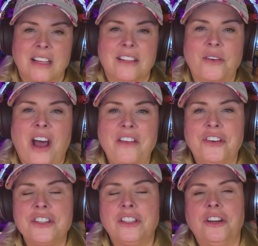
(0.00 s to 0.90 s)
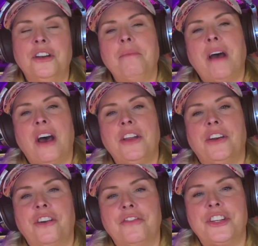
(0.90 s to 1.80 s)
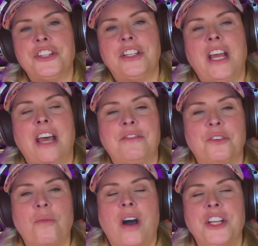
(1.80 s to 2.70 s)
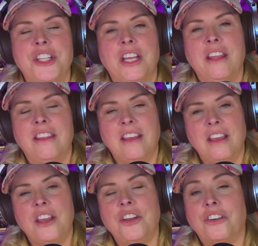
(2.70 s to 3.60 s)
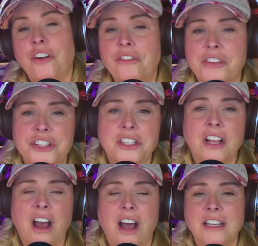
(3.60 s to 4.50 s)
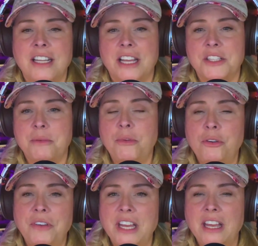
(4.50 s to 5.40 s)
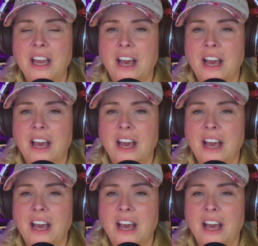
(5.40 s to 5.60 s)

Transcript: So I first learned about Eurovision after watching the Eurovision Contest movie,